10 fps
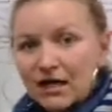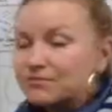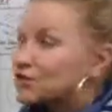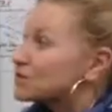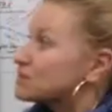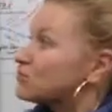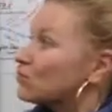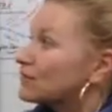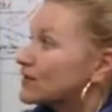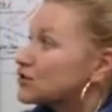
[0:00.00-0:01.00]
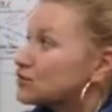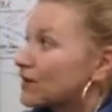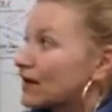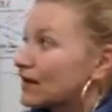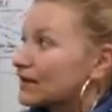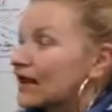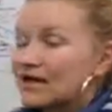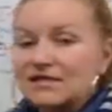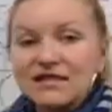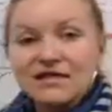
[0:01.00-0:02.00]
So it's important that you
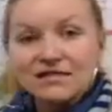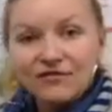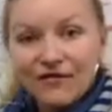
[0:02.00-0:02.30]
recognize his